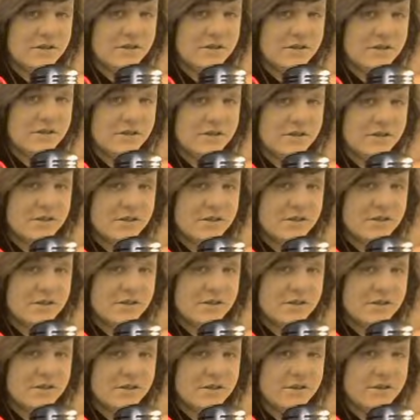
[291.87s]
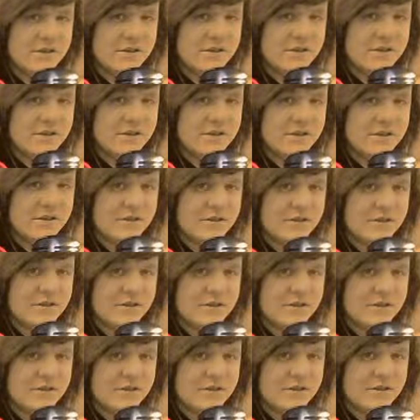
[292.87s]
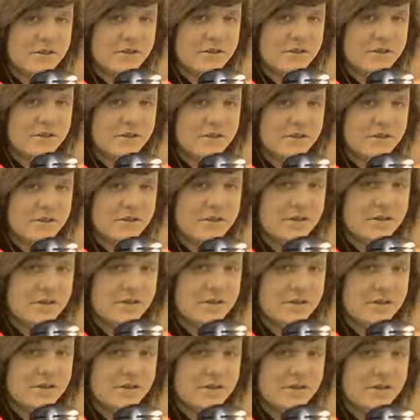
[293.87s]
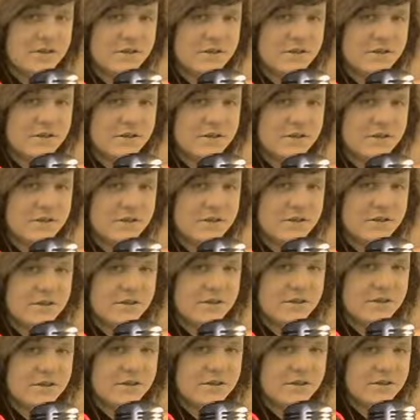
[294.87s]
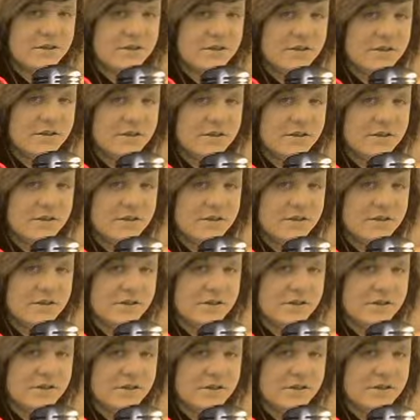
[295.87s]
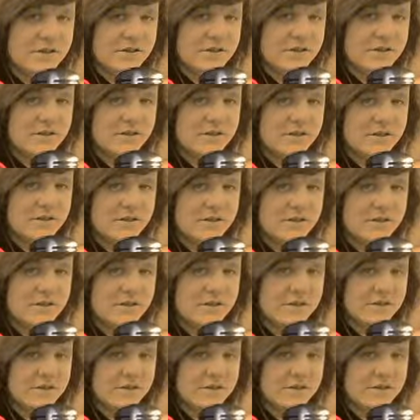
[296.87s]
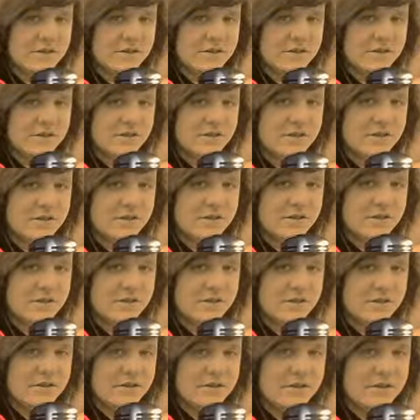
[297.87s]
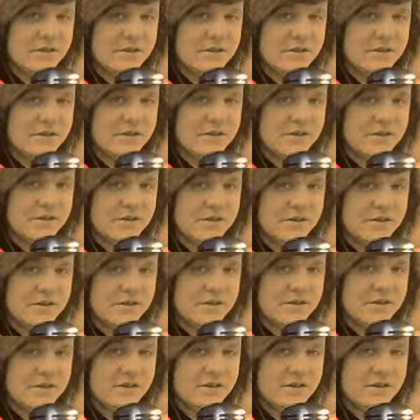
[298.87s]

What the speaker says: The person shown says nothing.